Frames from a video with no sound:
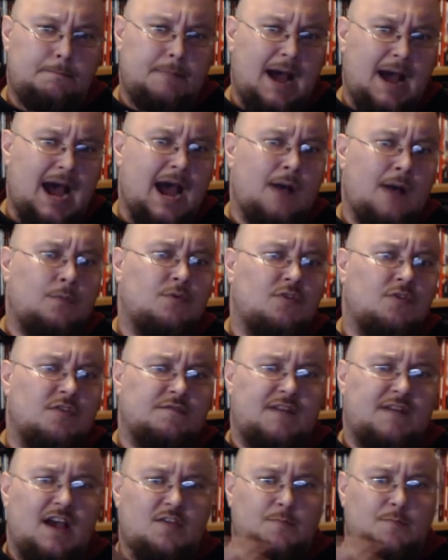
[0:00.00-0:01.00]
powers and
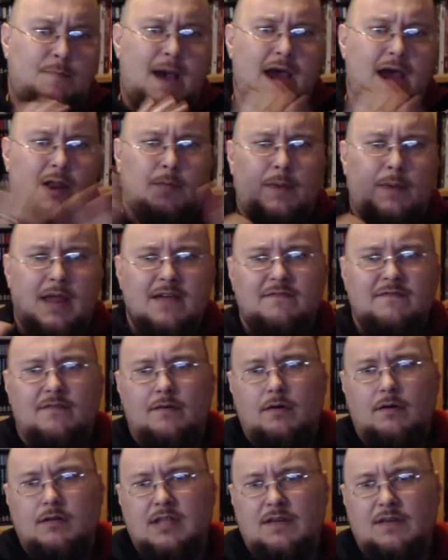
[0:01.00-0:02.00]
the vast panoply
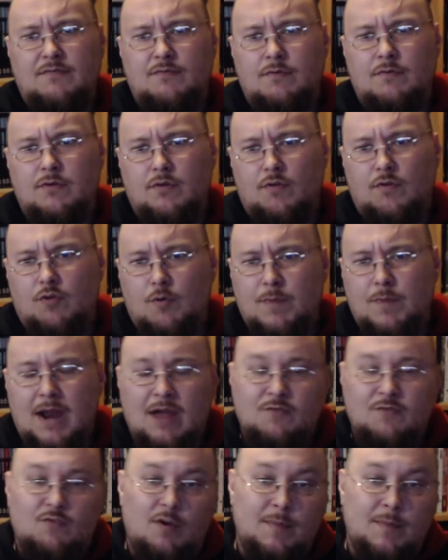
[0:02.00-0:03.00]
of different
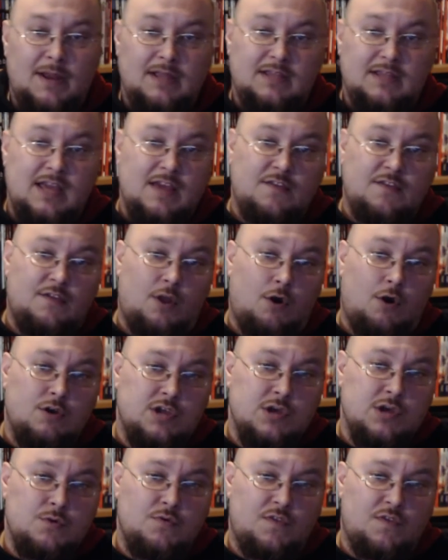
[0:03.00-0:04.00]
supernatural abilities that are
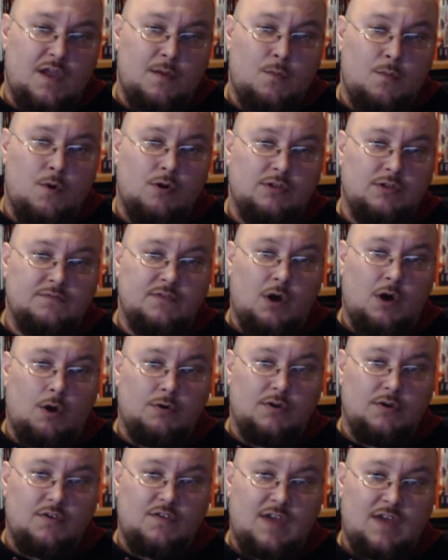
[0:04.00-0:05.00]
used in World of
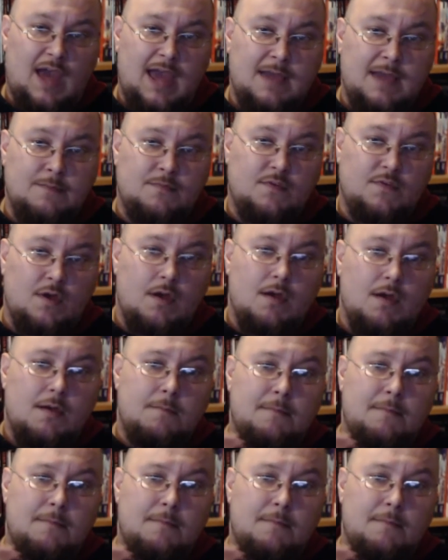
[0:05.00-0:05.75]
Darkness games,